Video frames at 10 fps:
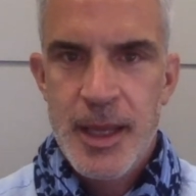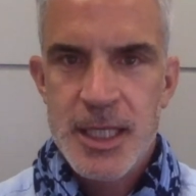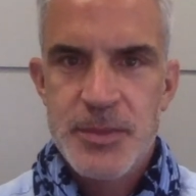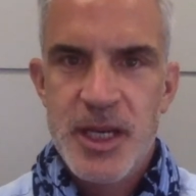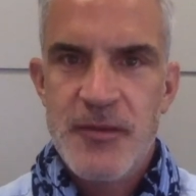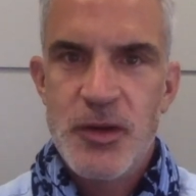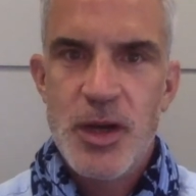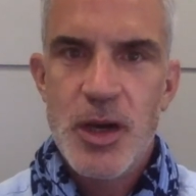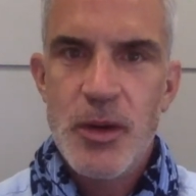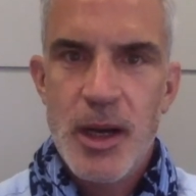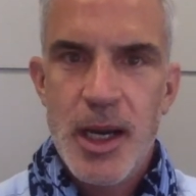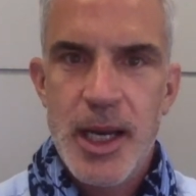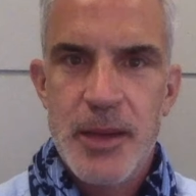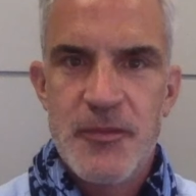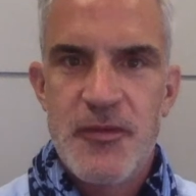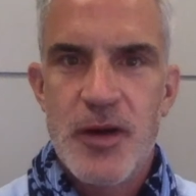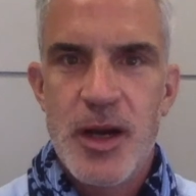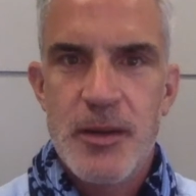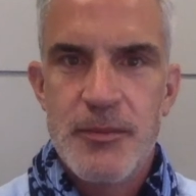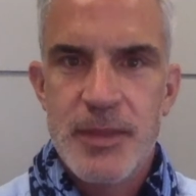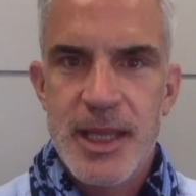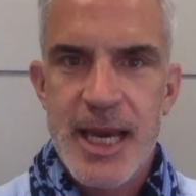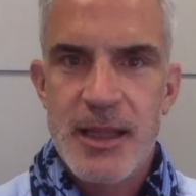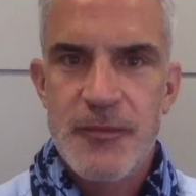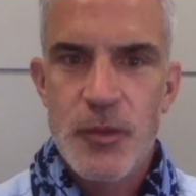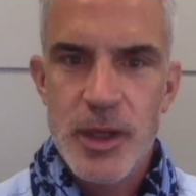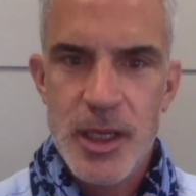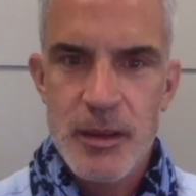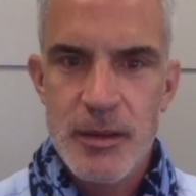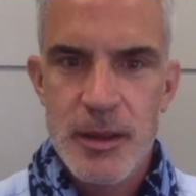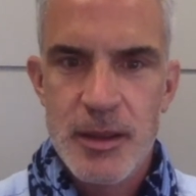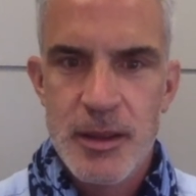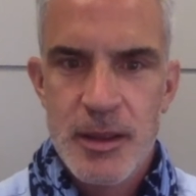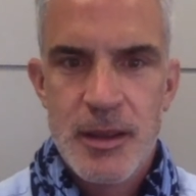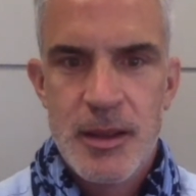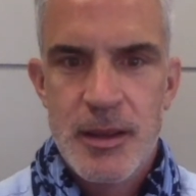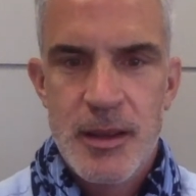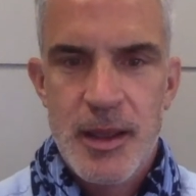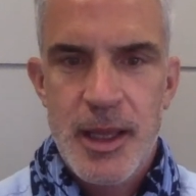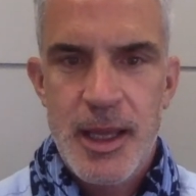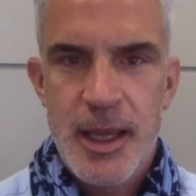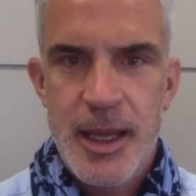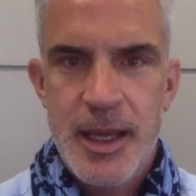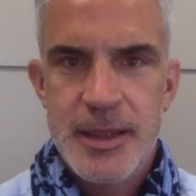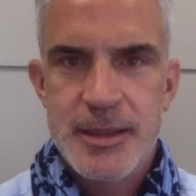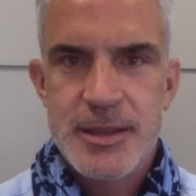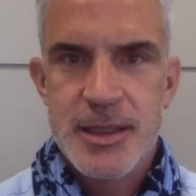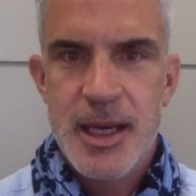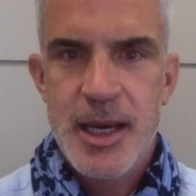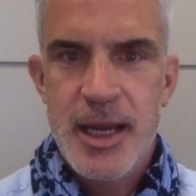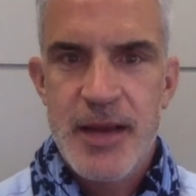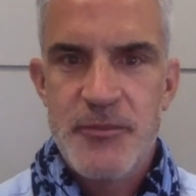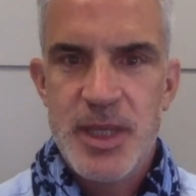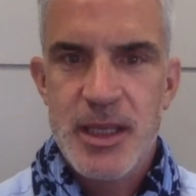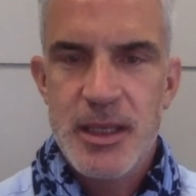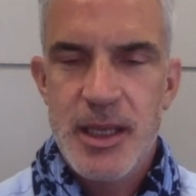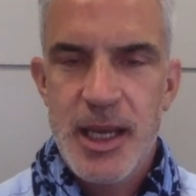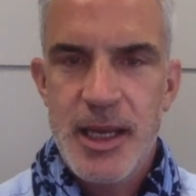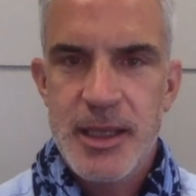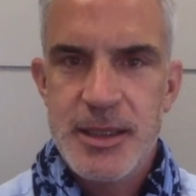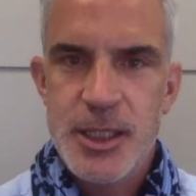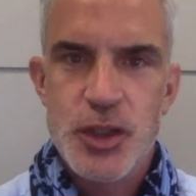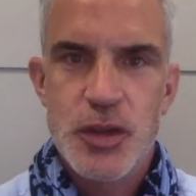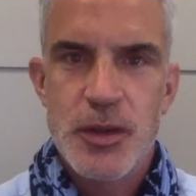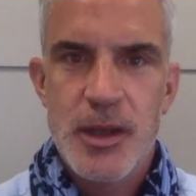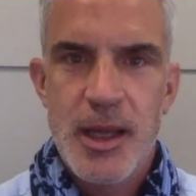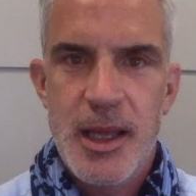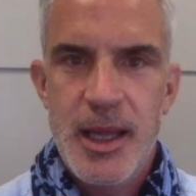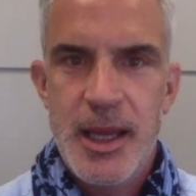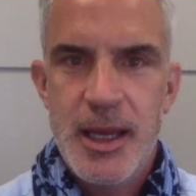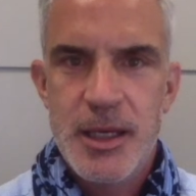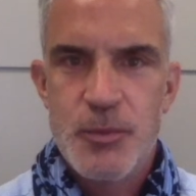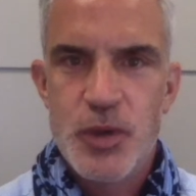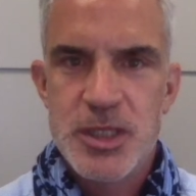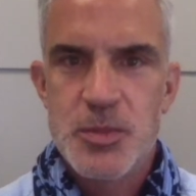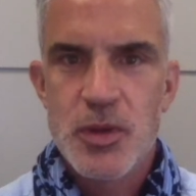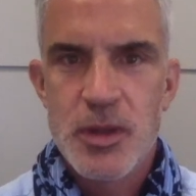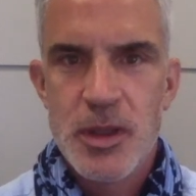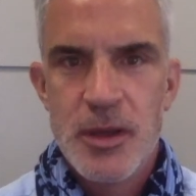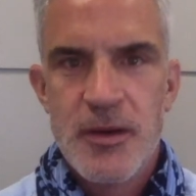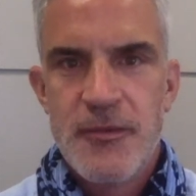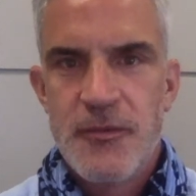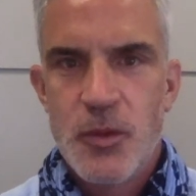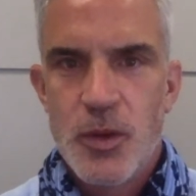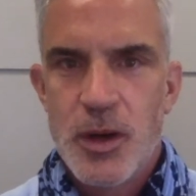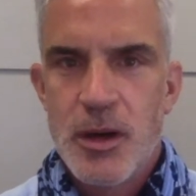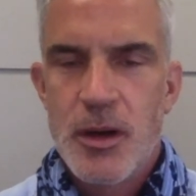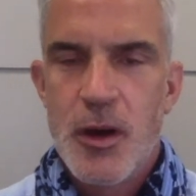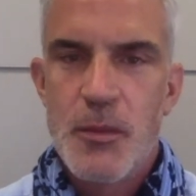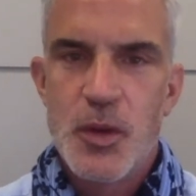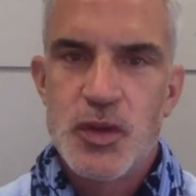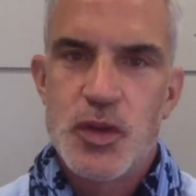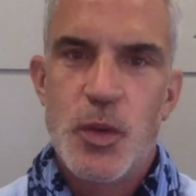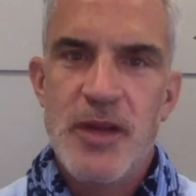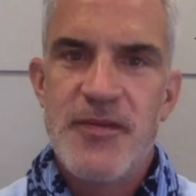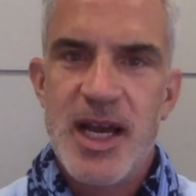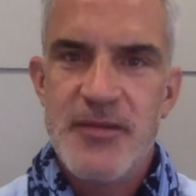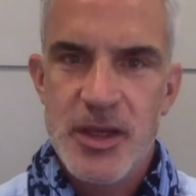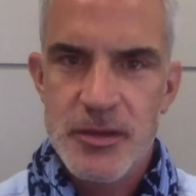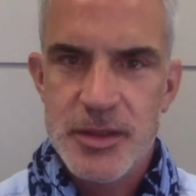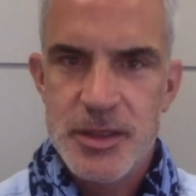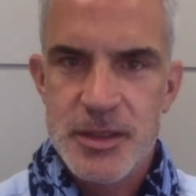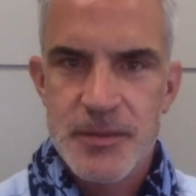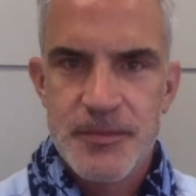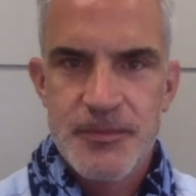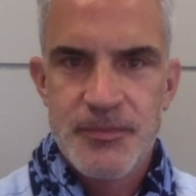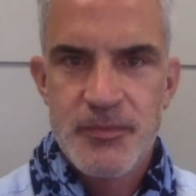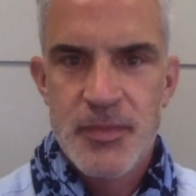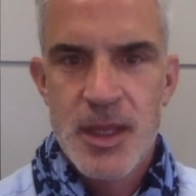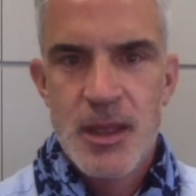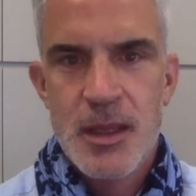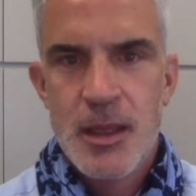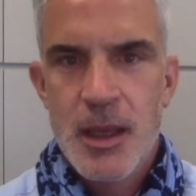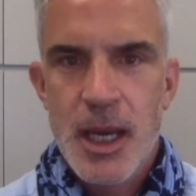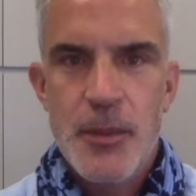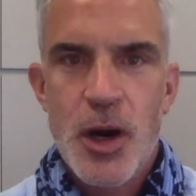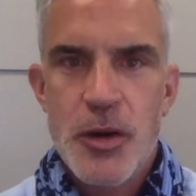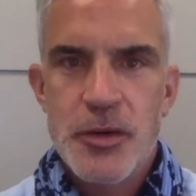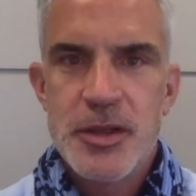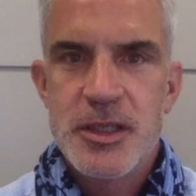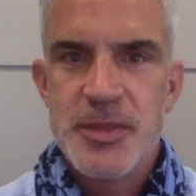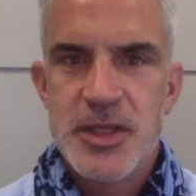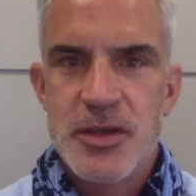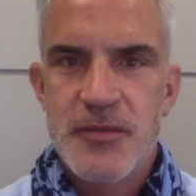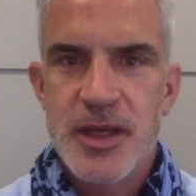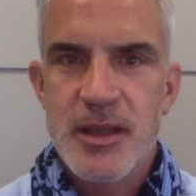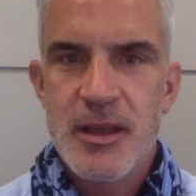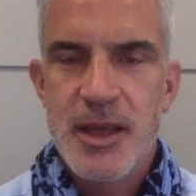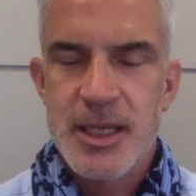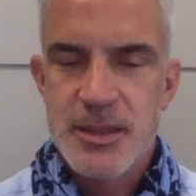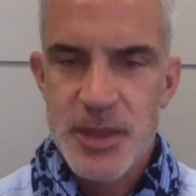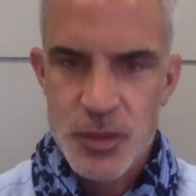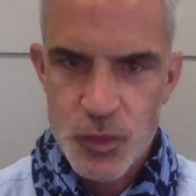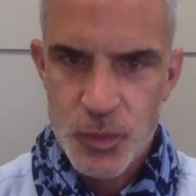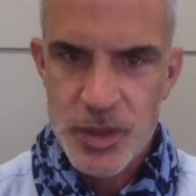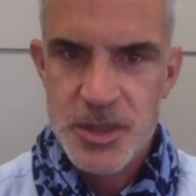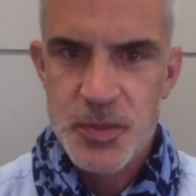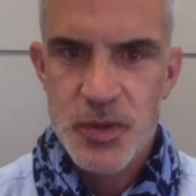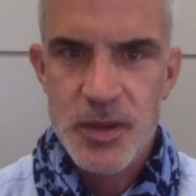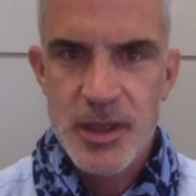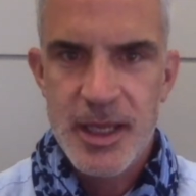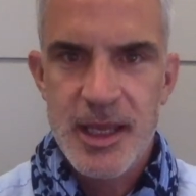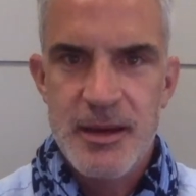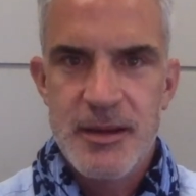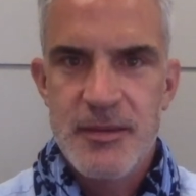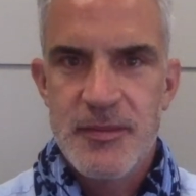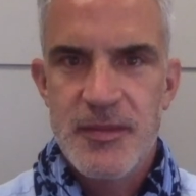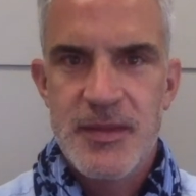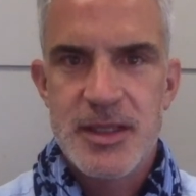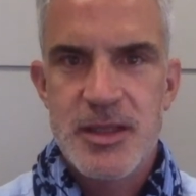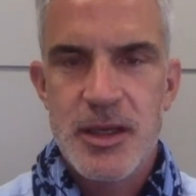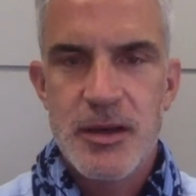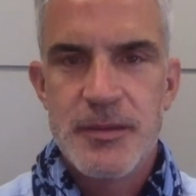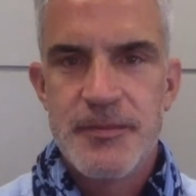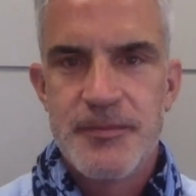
As many of you know, I am from California, and I have been a teacher and principal for almost 25 years. I'm honored to be serving as the middle school principal again this year.